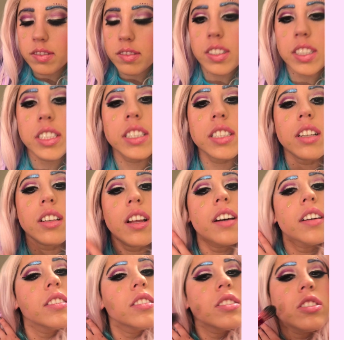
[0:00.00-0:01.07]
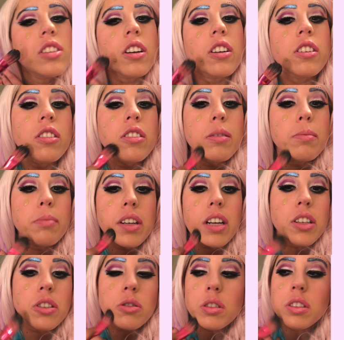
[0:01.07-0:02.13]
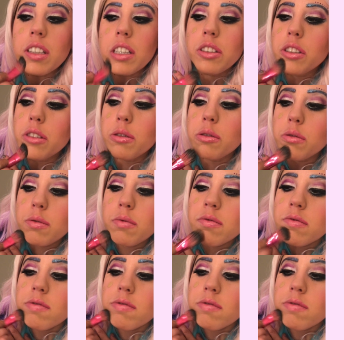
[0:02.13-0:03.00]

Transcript: This is a lot darker than my natural skin tone.